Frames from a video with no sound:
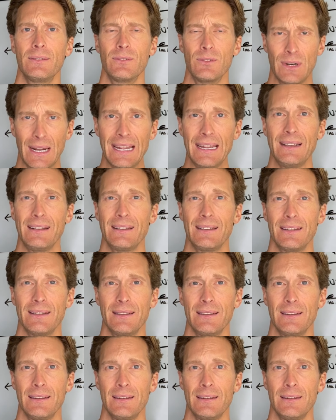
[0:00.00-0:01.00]
right?
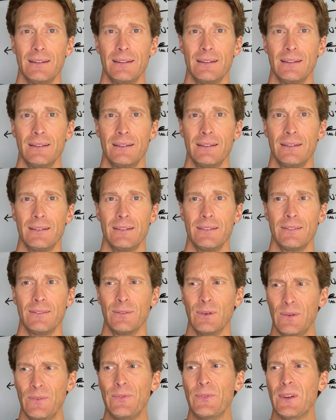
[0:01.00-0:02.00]

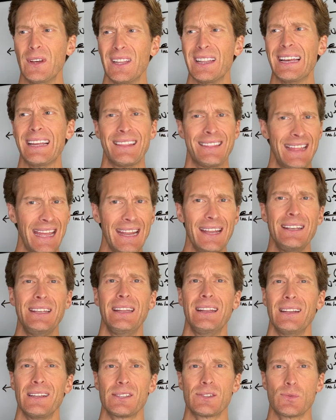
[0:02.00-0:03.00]
We feel like they
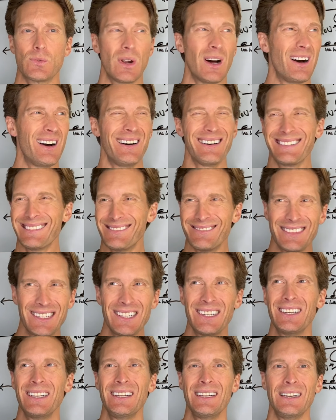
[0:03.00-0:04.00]
did us wrong.
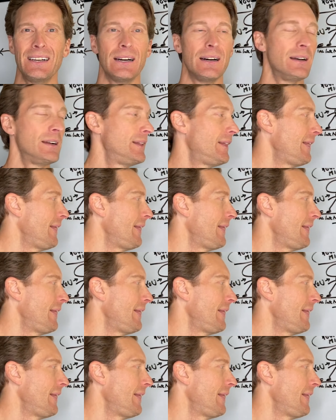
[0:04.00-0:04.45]
Ugh.